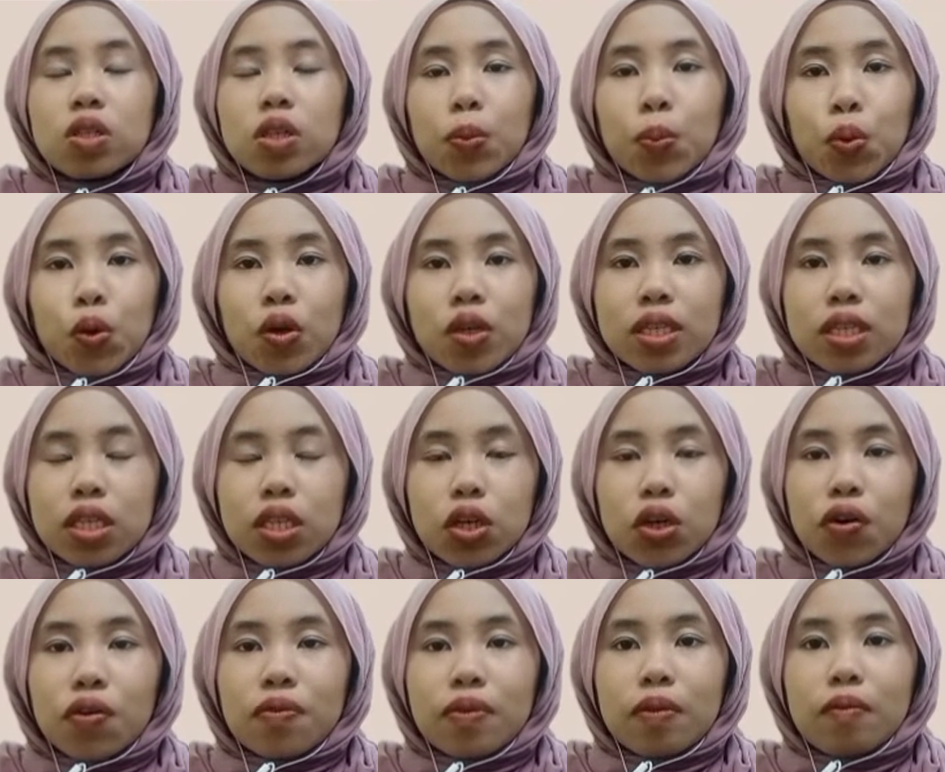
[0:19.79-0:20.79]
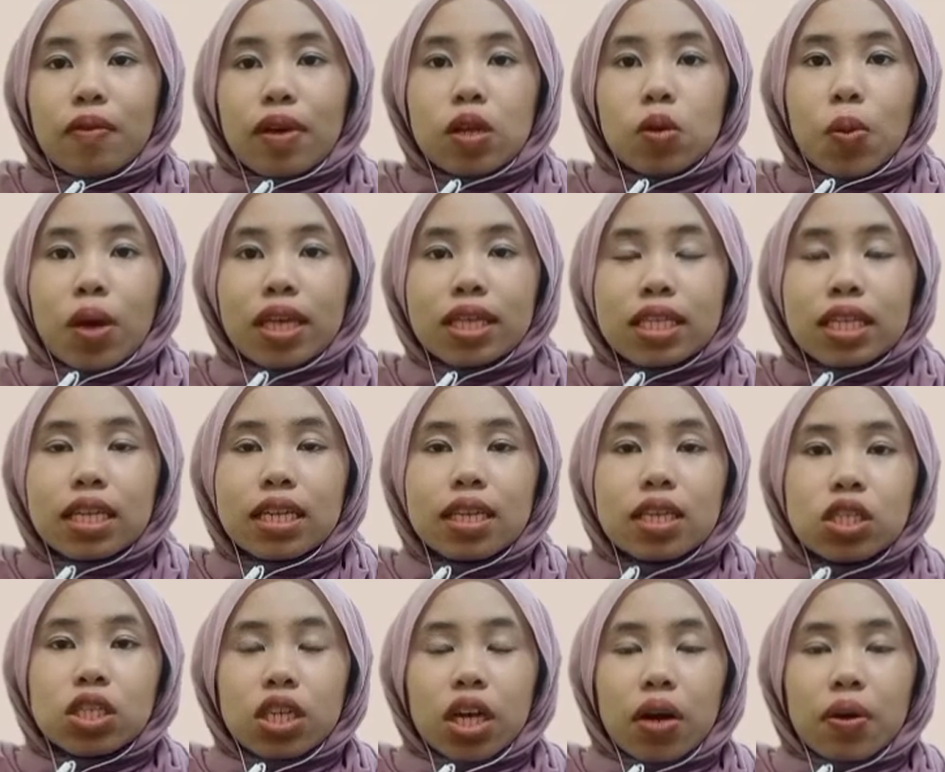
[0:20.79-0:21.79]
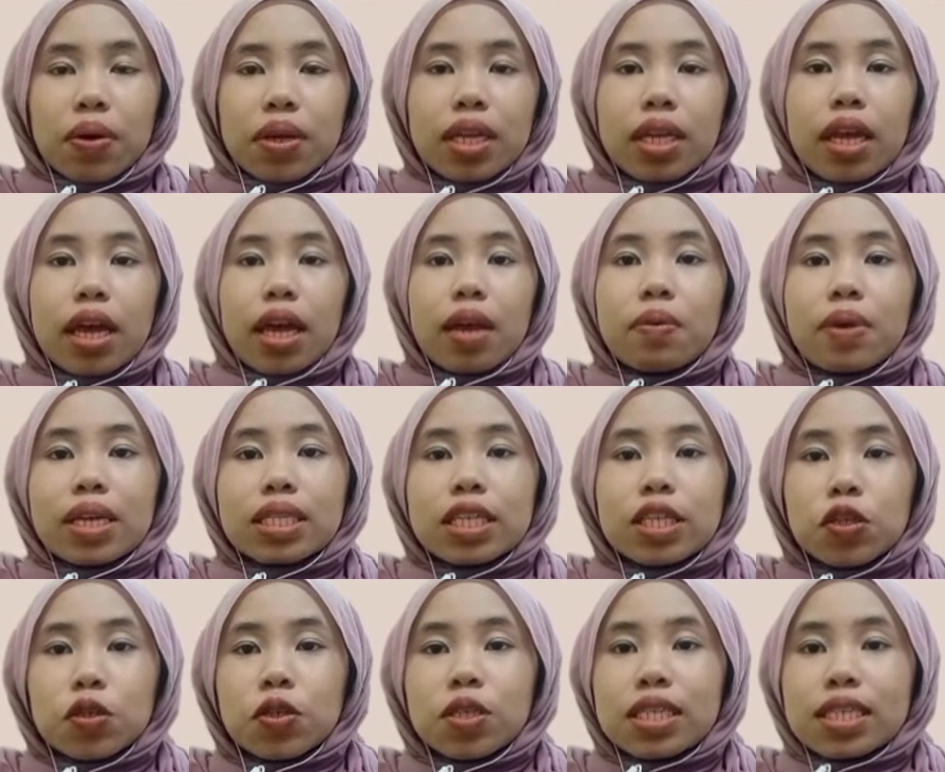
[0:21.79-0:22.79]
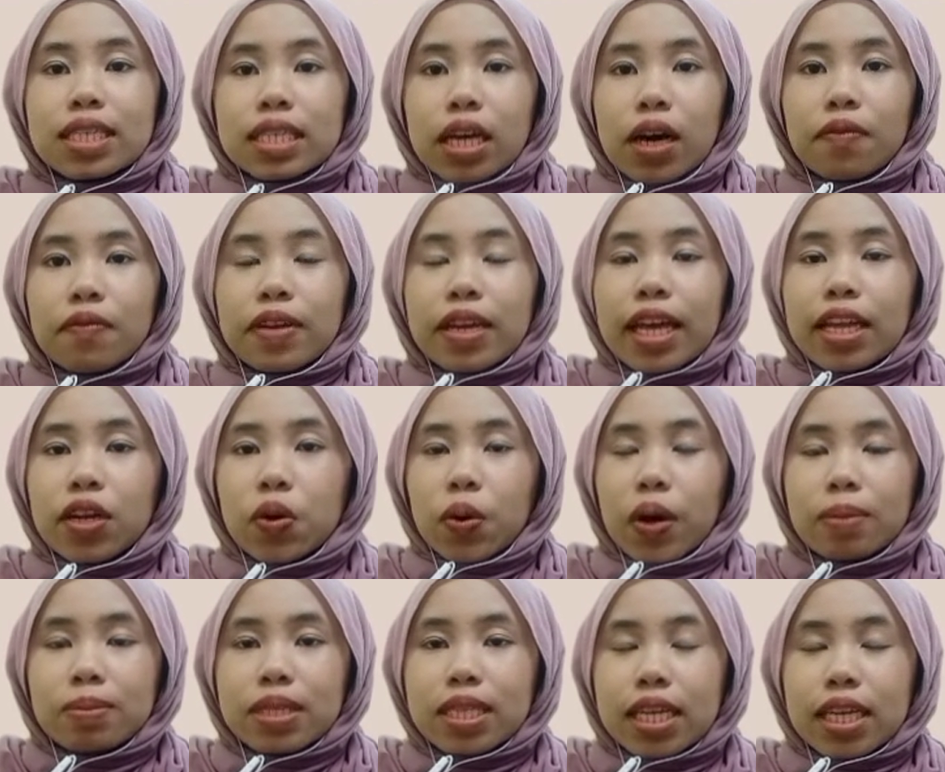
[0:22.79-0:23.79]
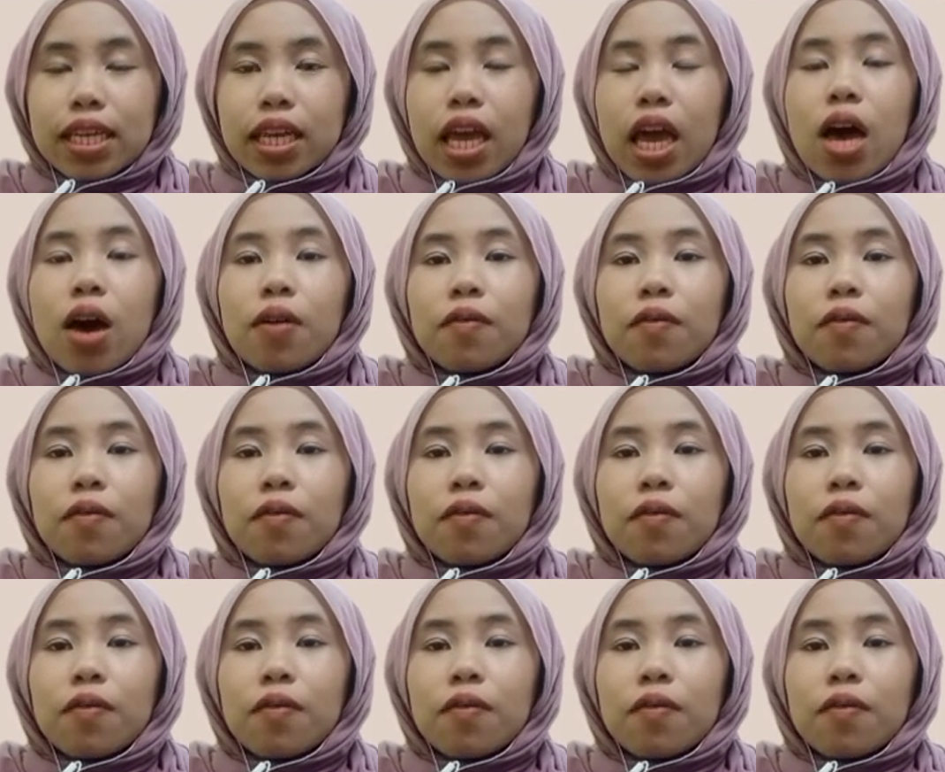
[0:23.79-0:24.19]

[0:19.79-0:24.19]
a procedure of evaluating the charring and residues discovered at the crime scene.